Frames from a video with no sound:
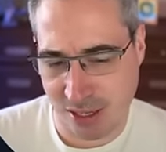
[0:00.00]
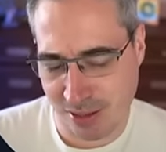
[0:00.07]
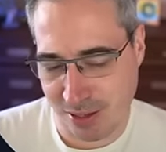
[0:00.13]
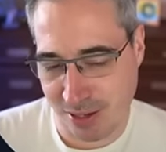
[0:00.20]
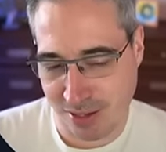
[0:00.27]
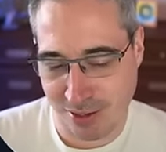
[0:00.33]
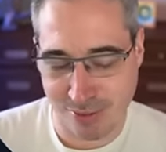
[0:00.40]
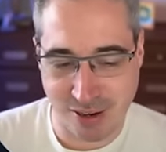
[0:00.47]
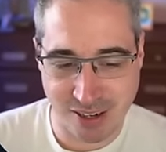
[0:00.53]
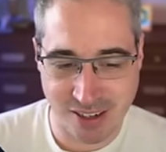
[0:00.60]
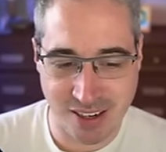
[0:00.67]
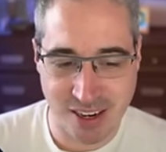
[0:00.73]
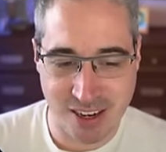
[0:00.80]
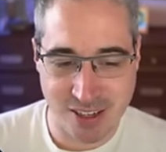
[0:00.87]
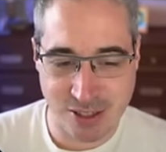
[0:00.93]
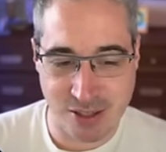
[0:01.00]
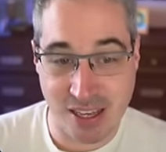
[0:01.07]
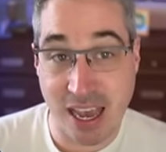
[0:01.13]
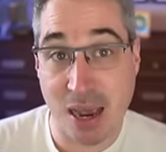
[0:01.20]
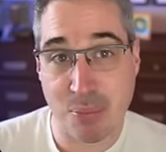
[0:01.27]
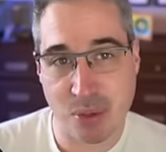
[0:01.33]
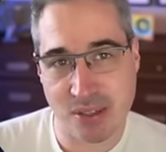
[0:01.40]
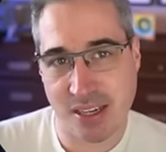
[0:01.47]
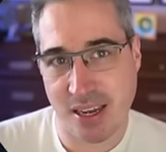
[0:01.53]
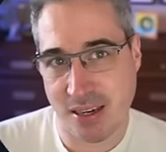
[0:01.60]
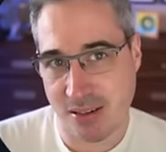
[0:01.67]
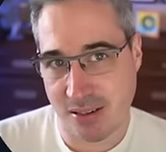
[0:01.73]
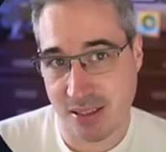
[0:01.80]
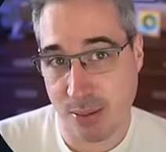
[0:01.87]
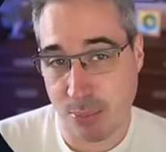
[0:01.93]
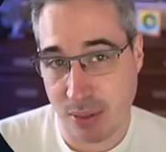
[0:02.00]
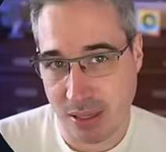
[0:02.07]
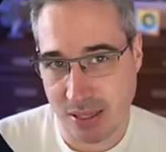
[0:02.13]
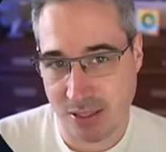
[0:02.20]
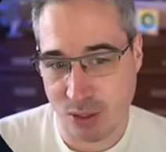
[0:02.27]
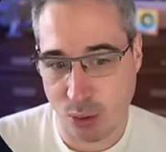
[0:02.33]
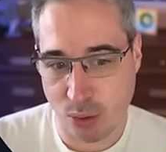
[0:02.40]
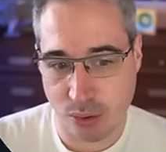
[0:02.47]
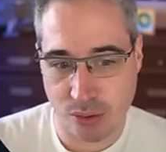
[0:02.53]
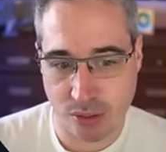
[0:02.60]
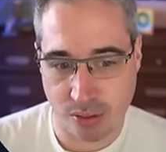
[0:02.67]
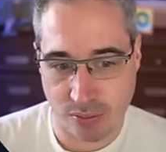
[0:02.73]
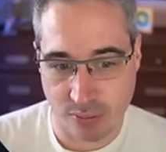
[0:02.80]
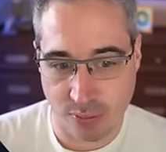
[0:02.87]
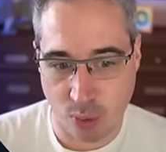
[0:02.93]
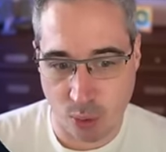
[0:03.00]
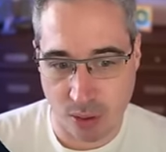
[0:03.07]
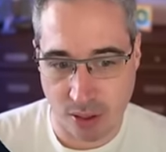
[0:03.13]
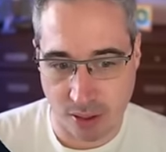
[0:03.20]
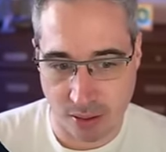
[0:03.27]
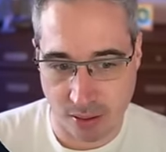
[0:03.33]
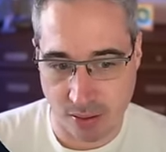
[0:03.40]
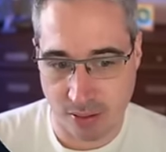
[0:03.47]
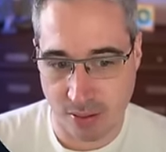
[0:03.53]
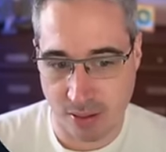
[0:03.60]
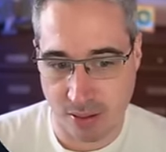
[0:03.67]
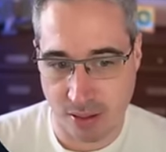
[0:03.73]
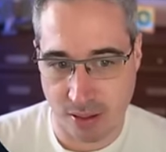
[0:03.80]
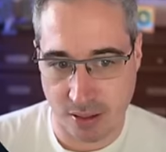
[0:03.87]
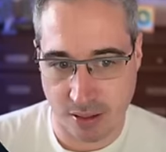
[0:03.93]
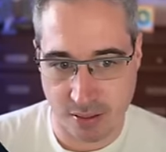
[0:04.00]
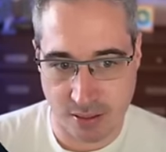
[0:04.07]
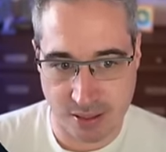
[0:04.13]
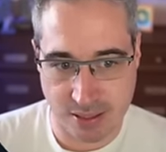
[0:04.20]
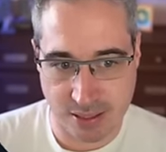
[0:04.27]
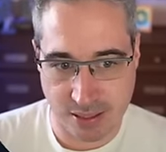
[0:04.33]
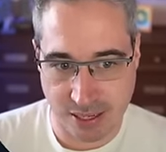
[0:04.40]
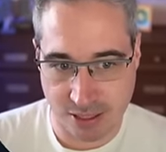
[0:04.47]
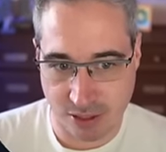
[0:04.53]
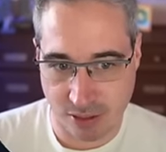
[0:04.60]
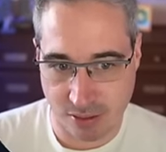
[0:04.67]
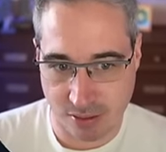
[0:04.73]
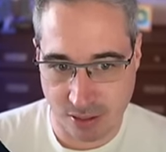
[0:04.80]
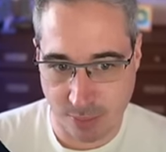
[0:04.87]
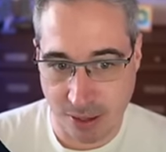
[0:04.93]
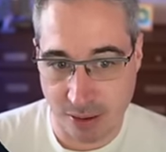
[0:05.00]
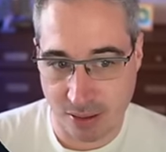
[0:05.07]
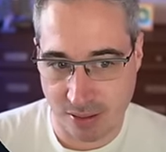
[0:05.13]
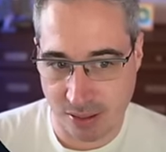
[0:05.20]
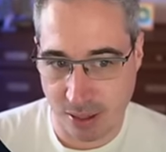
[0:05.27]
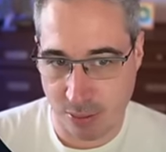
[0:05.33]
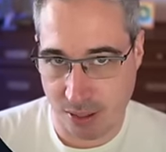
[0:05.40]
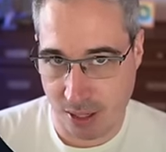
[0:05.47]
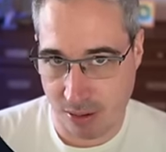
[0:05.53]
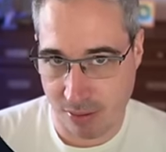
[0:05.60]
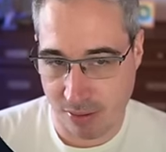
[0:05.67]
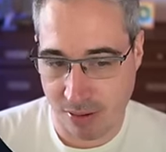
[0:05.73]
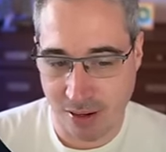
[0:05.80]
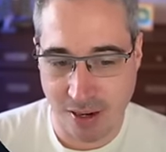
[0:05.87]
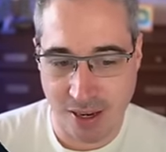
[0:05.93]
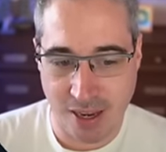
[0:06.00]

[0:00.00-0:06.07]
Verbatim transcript: You get the idea, right? So the ampersand is a placeholder for the selector, the parent out here.